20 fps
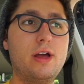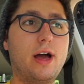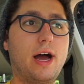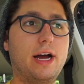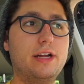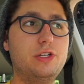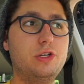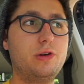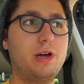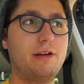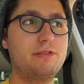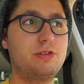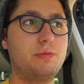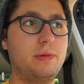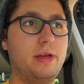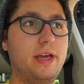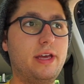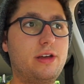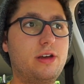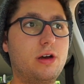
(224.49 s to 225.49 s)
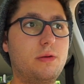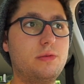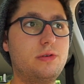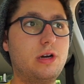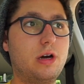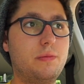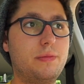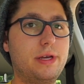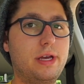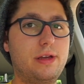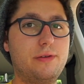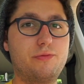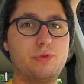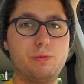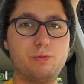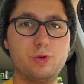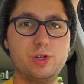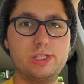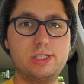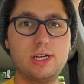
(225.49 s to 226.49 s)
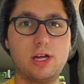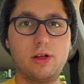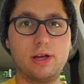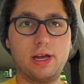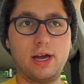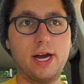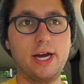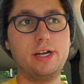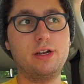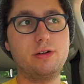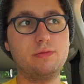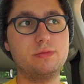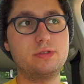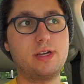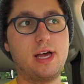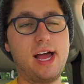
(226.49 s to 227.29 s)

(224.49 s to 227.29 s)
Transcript: I do have some income coming in from reselling items.